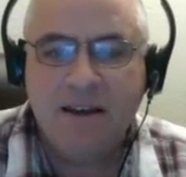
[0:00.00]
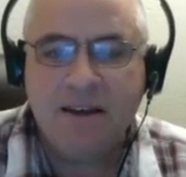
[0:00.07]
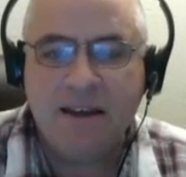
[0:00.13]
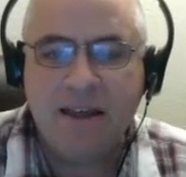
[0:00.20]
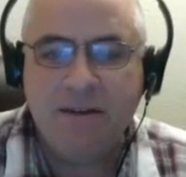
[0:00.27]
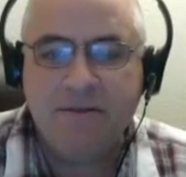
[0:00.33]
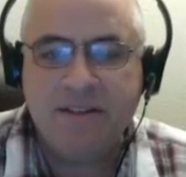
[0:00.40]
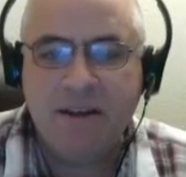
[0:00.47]

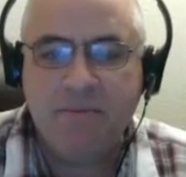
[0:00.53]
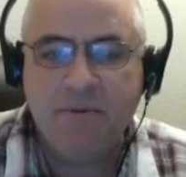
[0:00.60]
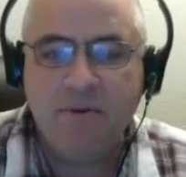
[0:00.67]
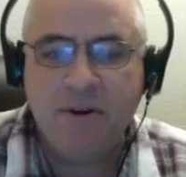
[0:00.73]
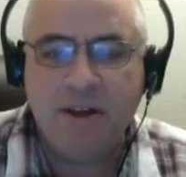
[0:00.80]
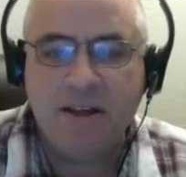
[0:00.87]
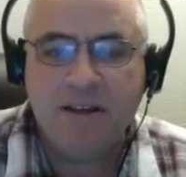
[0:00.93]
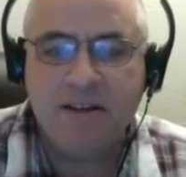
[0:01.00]
Okay, that was step
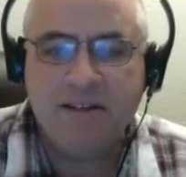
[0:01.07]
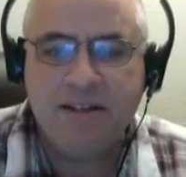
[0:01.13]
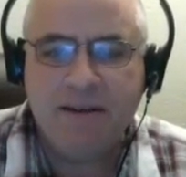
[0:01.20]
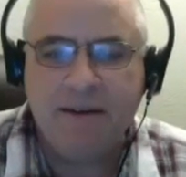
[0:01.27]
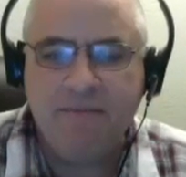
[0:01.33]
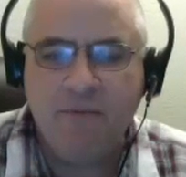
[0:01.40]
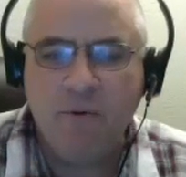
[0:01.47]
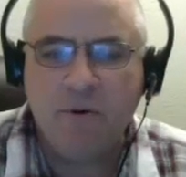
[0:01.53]
3.
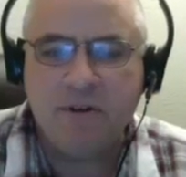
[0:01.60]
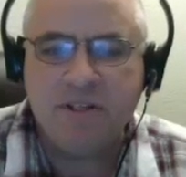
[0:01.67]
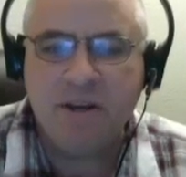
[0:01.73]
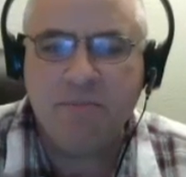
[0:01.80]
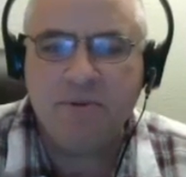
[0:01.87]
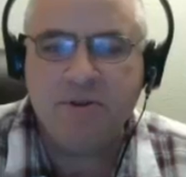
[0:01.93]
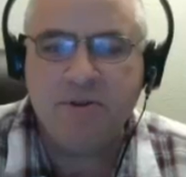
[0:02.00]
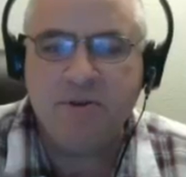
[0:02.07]
Step 4,
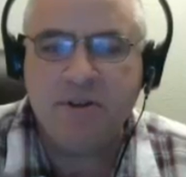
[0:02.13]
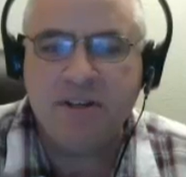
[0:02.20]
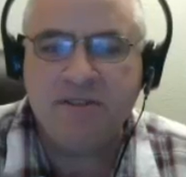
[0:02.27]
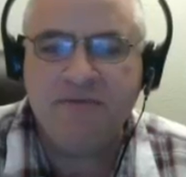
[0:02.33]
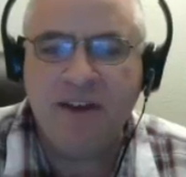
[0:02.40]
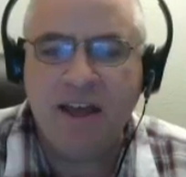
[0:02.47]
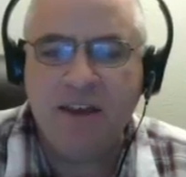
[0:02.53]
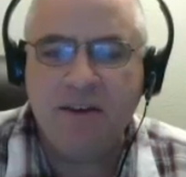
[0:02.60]
substitute this
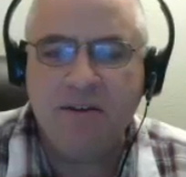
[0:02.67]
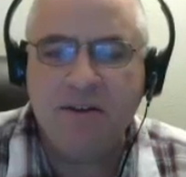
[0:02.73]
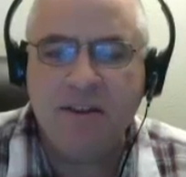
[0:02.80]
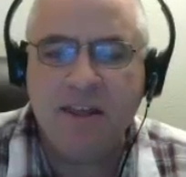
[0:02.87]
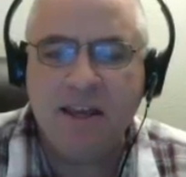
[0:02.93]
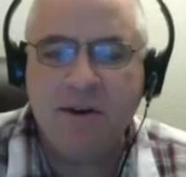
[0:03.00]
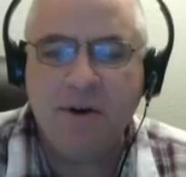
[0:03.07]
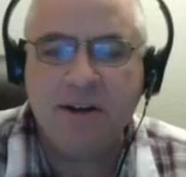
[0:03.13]
value into
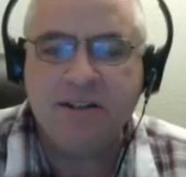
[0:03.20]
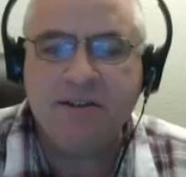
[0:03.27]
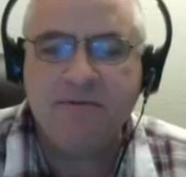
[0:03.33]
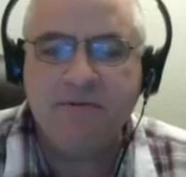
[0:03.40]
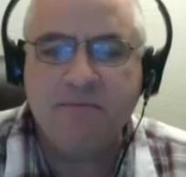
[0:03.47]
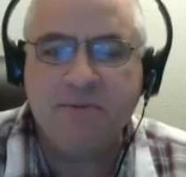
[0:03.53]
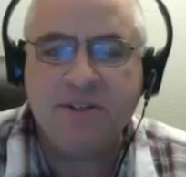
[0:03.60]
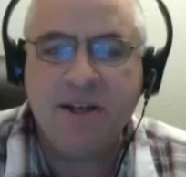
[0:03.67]
the equation
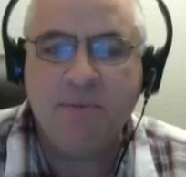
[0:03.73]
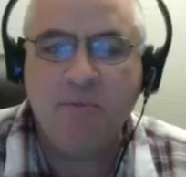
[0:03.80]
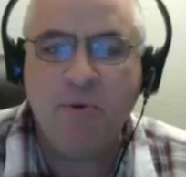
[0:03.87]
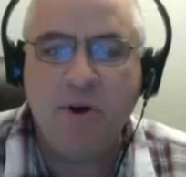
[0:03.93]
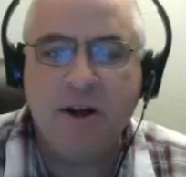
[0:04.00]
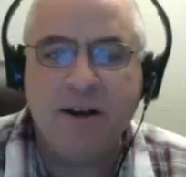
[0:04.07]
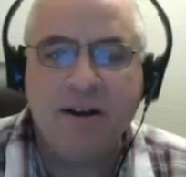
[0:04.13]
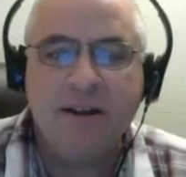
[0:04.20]
from step
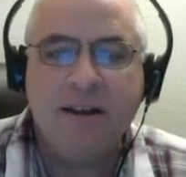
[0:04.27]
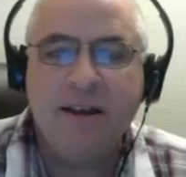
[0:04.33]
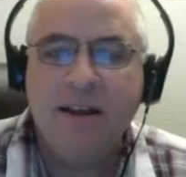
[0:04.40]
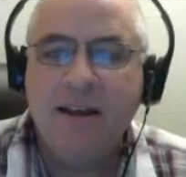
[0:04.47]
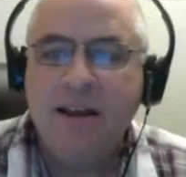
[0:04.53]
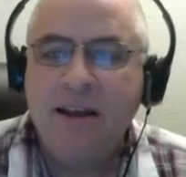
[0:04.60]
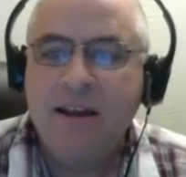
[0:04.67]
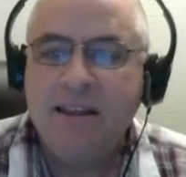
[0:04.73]
1.
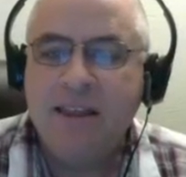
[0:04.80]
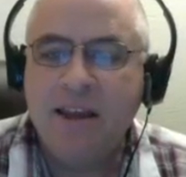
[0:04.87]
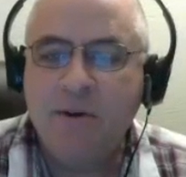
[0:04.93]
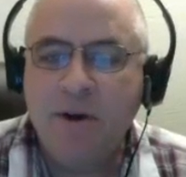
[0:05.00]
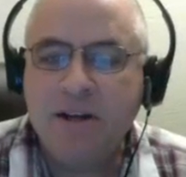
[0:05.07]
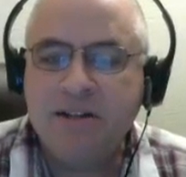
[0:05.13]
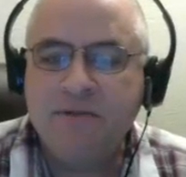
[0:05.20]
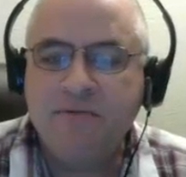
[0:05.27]
The
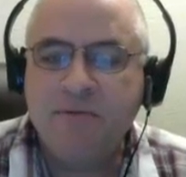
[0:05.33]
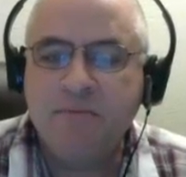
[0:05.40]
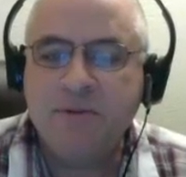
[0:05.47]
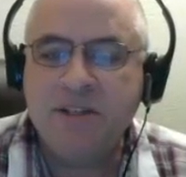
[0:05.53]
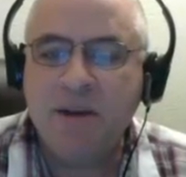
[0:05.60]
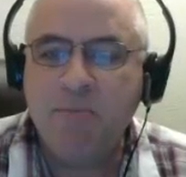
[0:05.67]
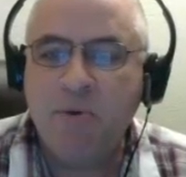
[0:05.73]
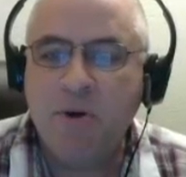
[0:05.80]
equation from
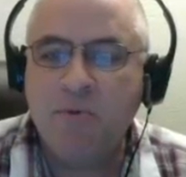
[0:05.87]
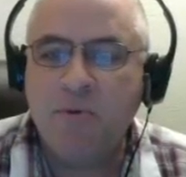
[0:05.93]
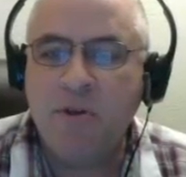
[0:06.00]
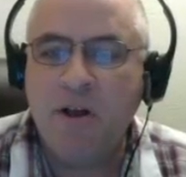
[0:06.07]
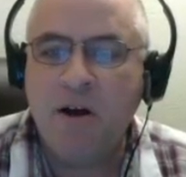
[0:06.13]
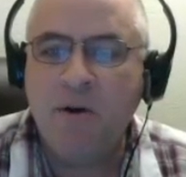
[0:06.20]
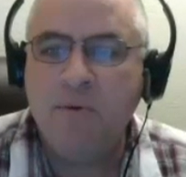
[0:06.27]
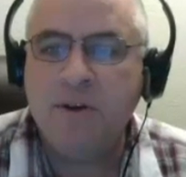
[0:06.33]
step 1 will
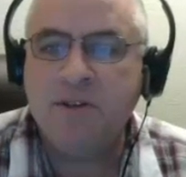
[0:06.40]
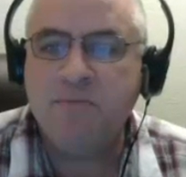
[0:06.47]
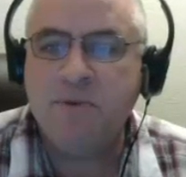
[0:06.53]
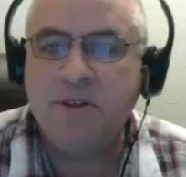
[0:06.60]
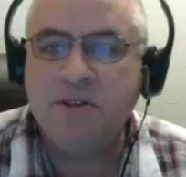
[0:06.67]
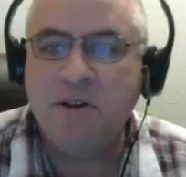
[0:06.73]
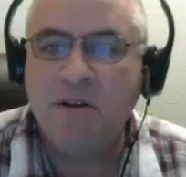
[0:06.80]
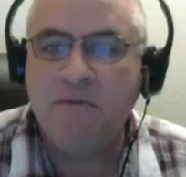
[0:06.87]
always
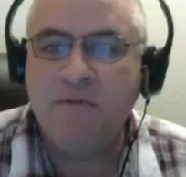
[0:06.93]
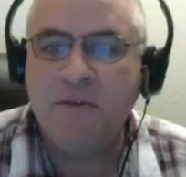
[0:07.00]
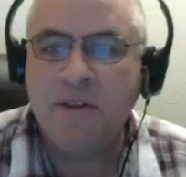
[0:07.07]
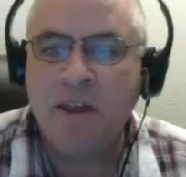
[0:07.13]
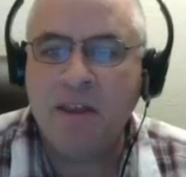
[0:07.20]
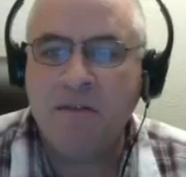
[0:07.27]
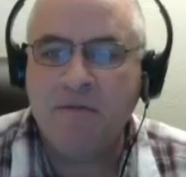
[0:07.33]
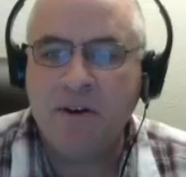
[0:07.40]
be solved for
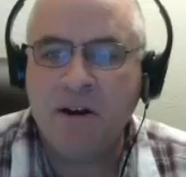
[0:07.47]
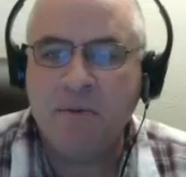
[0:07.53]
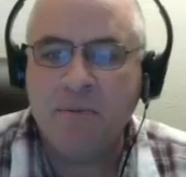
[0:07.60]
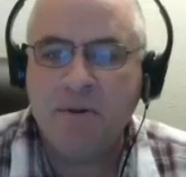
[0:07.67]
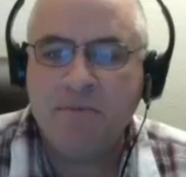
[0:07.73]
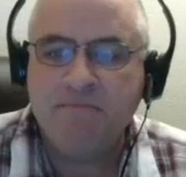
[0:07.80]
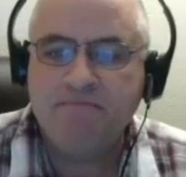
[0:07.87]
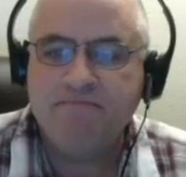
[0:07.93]
the other
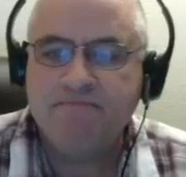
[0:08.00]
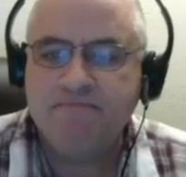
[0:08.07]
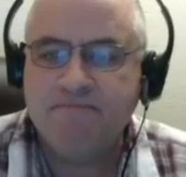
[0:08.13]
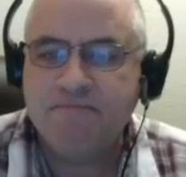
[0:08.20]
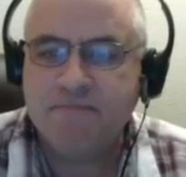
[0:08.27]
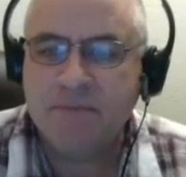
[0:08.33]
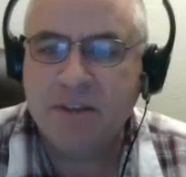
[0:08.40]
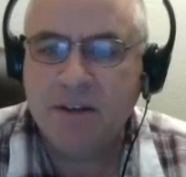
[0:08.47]
variable.
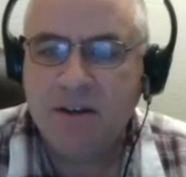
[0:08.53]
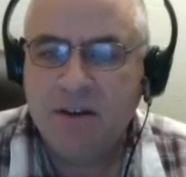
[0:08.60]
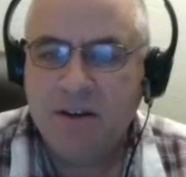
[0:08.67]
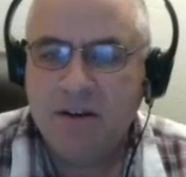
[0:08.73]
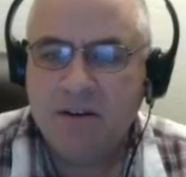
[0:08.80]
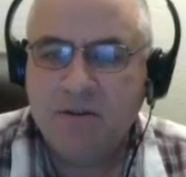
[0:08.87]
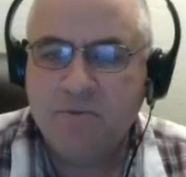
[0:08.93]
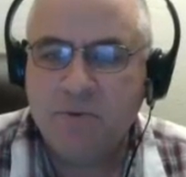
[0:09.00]

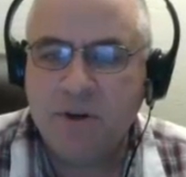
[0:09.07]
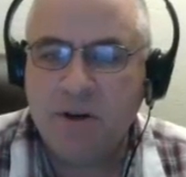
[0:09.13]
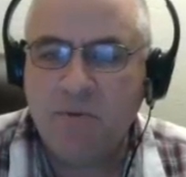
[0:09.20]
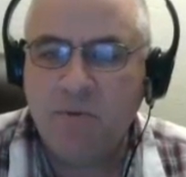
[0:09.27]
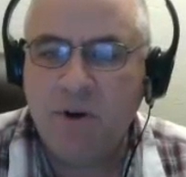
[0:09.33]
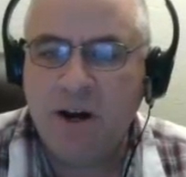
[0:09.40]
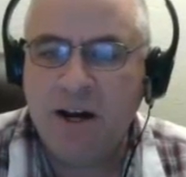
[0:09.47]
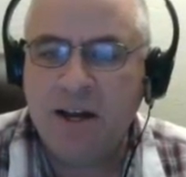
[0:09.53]
So we've
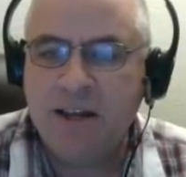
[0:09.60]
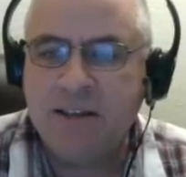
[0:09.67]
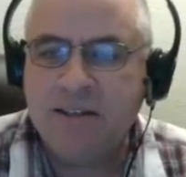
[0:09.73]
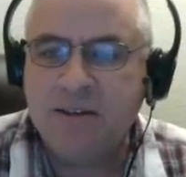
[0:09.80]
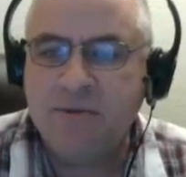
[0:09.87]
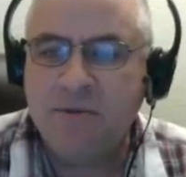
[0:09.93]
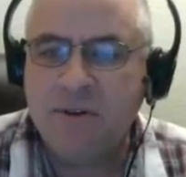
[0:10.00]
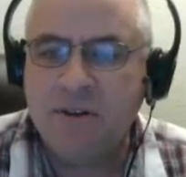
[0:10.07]
got y
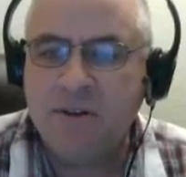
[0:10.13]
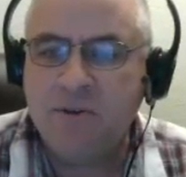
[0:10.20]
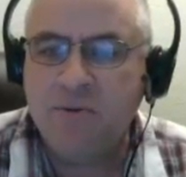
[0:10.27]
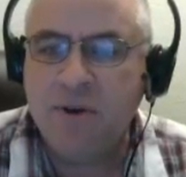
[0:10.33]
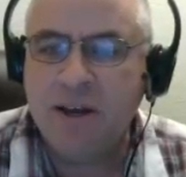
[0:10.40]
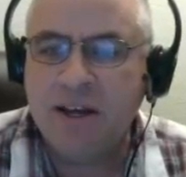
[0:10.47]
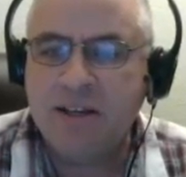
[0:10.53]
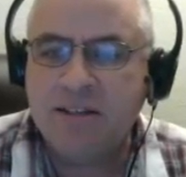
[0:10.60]
is equal to
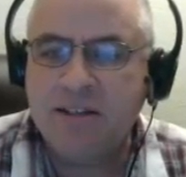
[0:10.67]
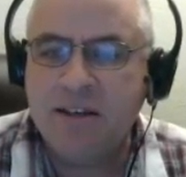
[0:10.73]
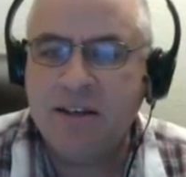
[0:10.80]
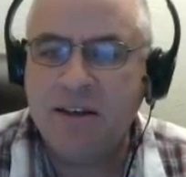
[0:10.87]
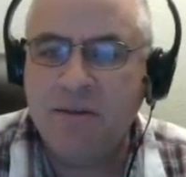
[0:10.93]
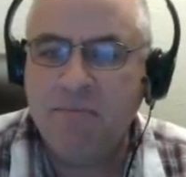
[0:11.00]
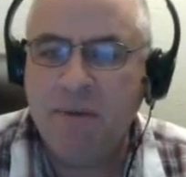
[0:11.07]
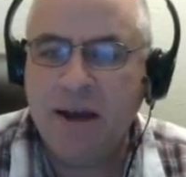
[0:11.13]
2x
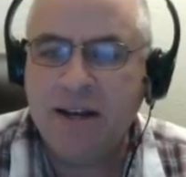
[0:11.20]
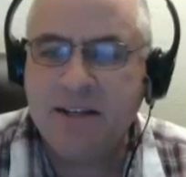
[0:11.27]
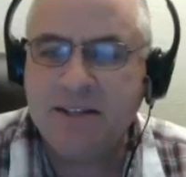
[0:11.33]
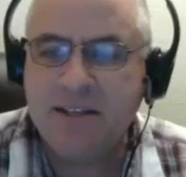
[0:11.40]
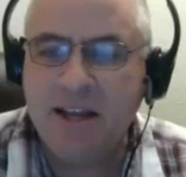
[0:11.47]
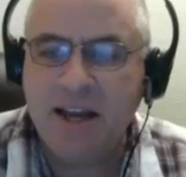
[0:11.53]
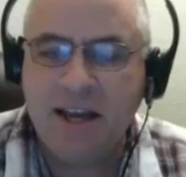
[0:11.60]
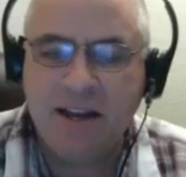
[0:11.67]

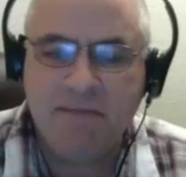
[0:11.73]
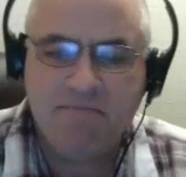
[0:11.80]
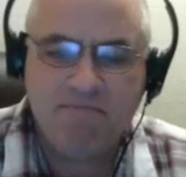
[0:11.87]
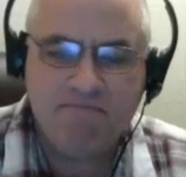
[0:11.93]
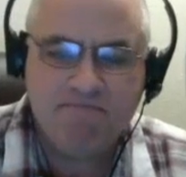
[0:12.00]
minus 9.